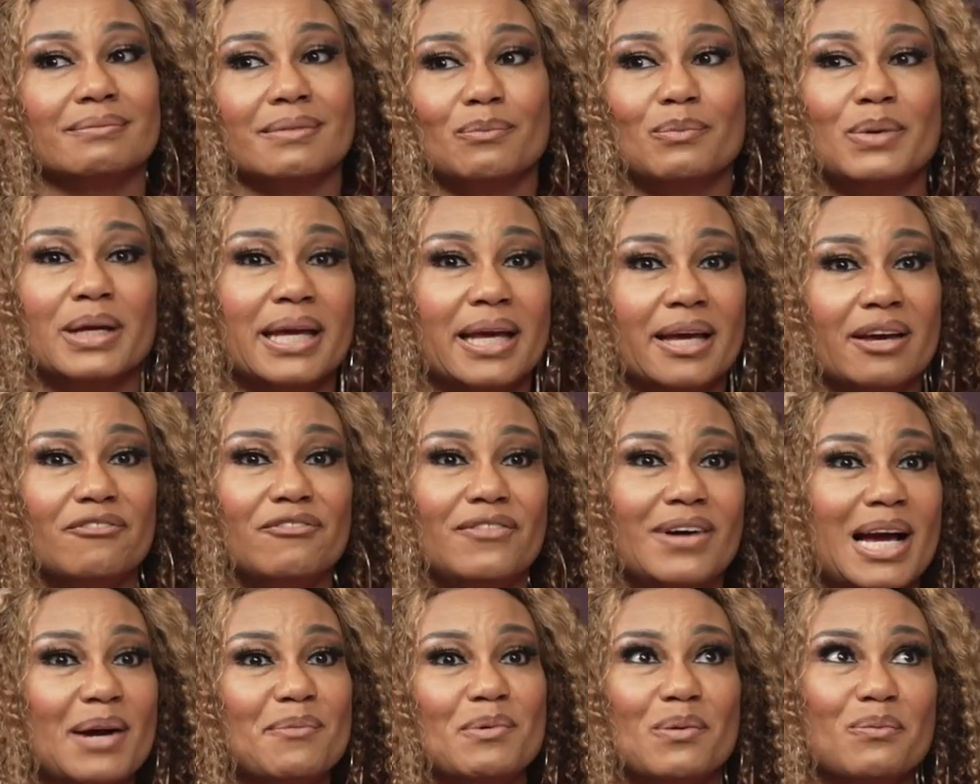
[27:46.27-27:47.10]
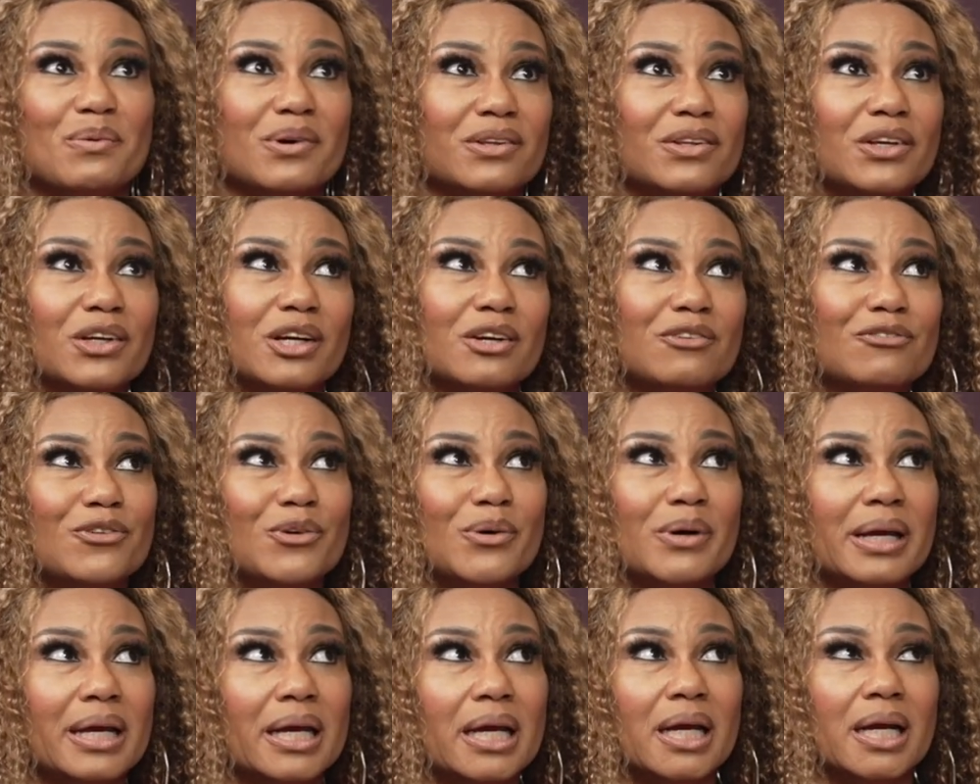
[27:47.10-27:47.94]
we can't find what we're looking
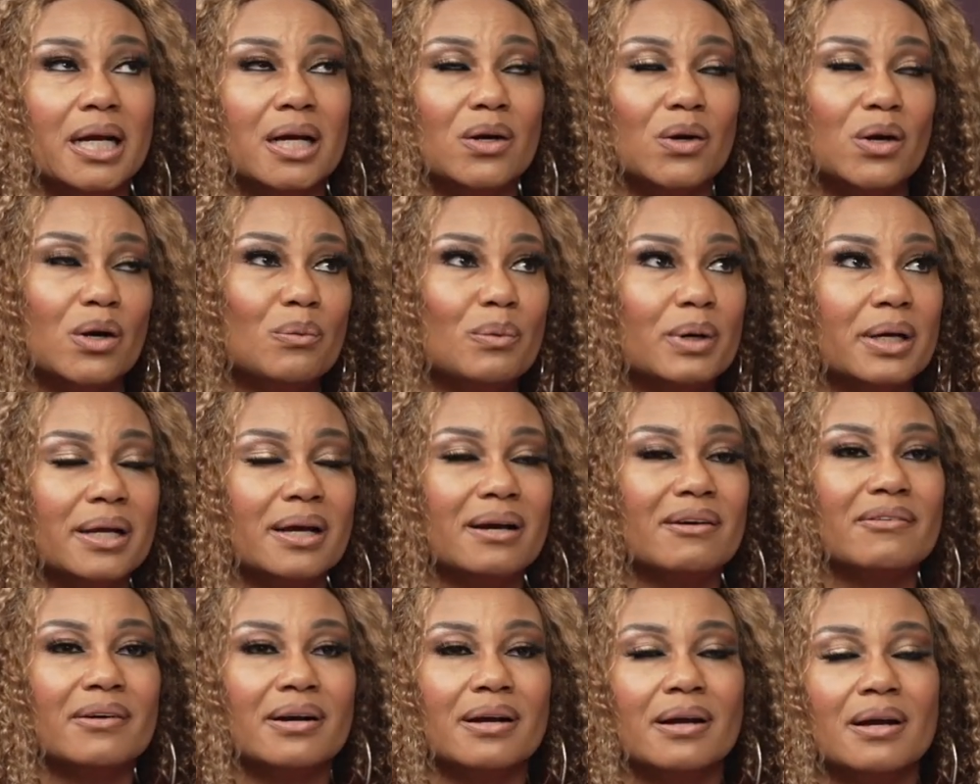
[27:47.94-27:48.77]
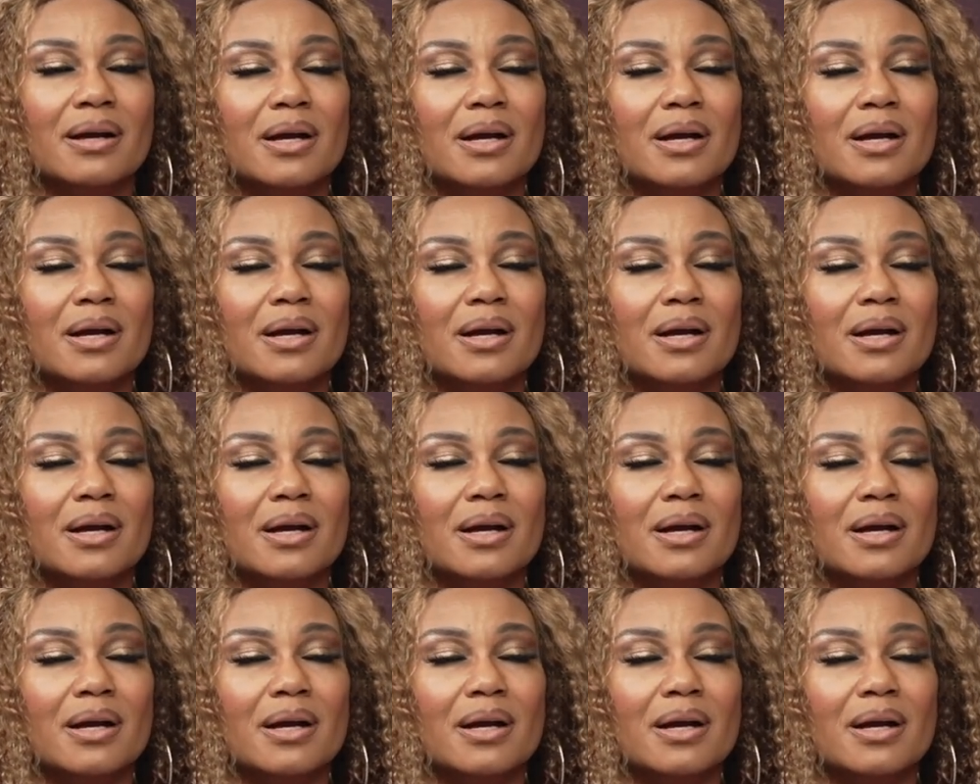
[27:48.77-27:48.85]
for here or whatever.